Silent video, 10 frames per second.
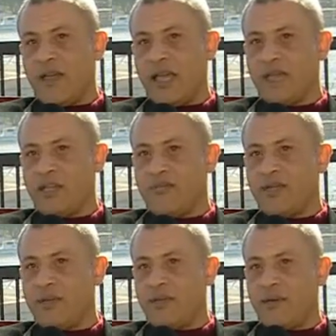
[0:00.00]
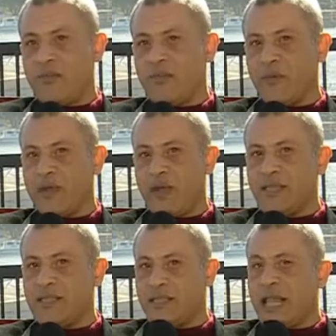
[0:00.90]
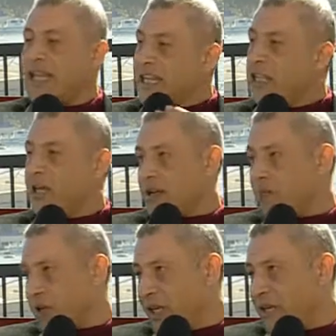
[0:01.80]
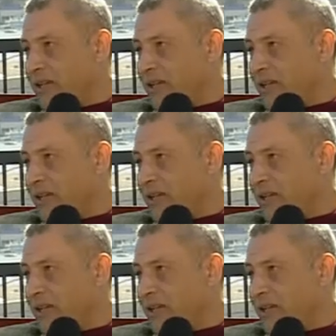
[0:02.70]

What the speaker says: Egypt is a leading country.